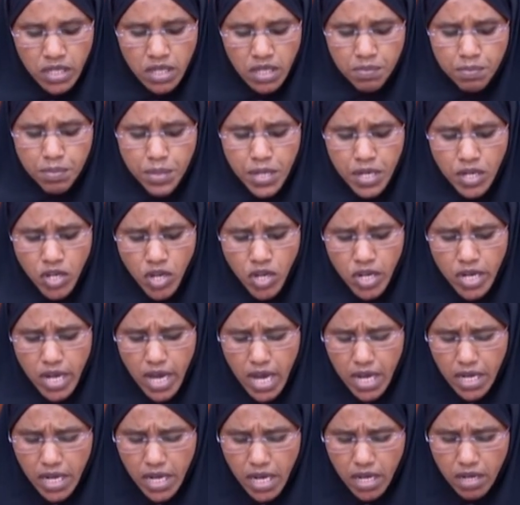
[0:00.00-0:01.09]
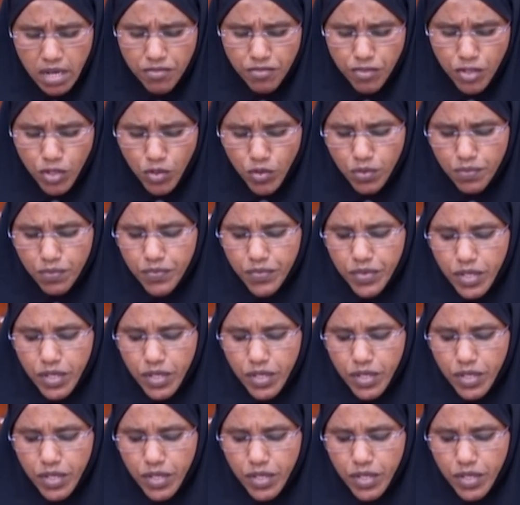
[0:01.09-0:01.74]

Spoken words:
the period under review,